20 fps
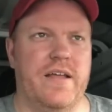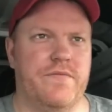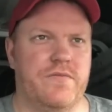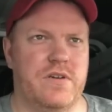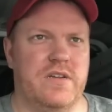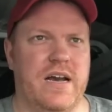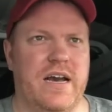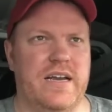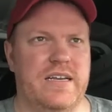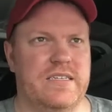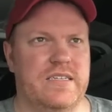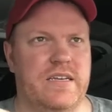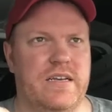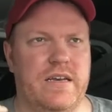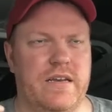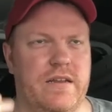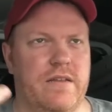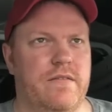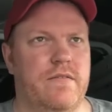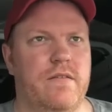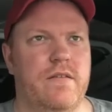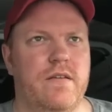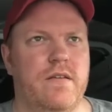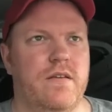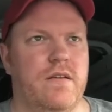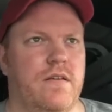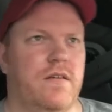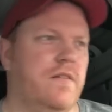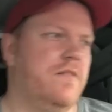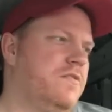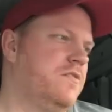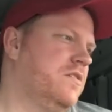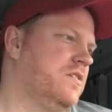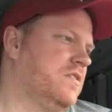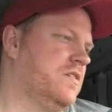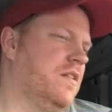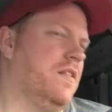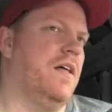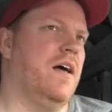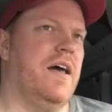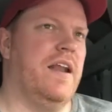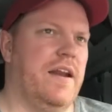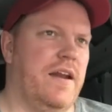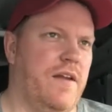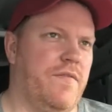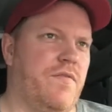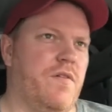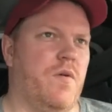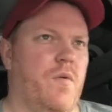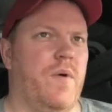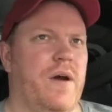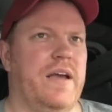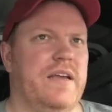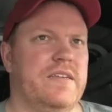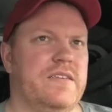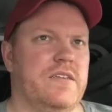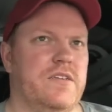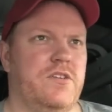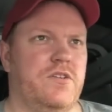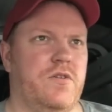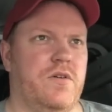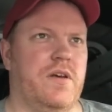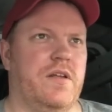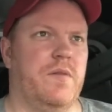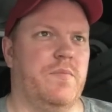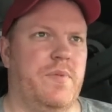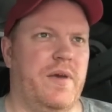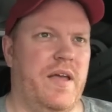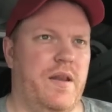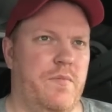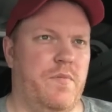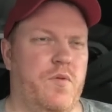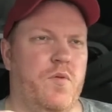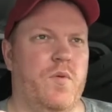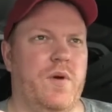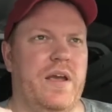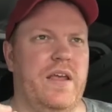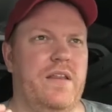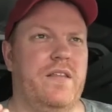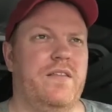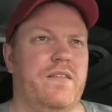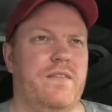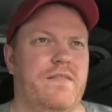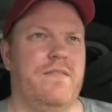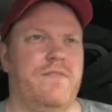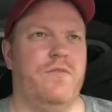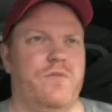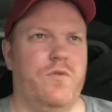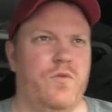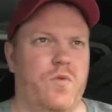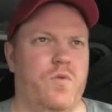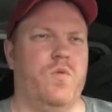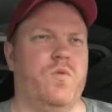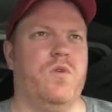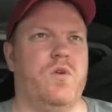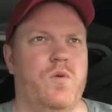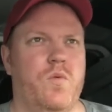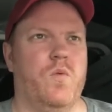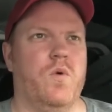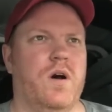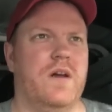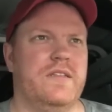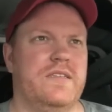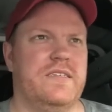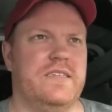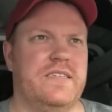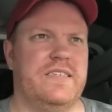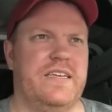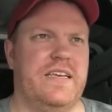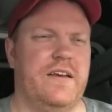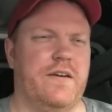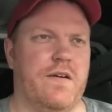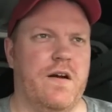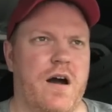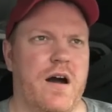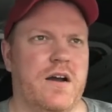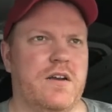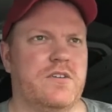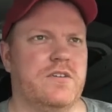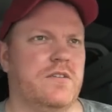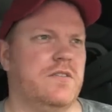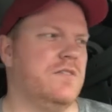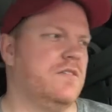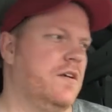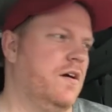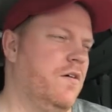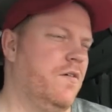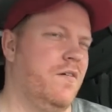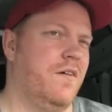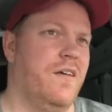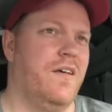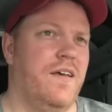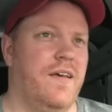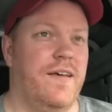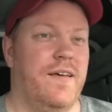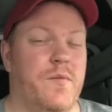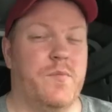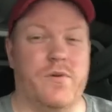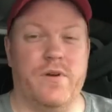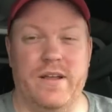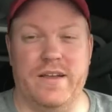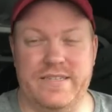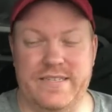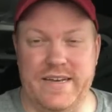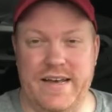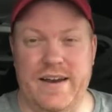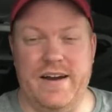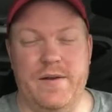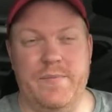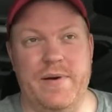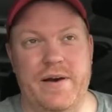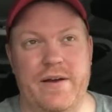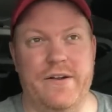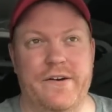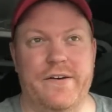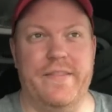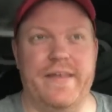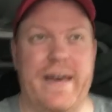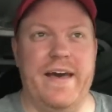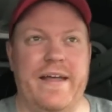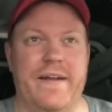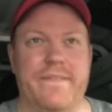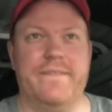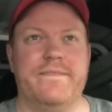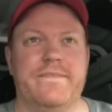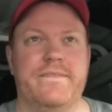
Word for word: advertising and just a lot of different ways that you can pinpoint you want to see your auction. So, pretty excited about all that.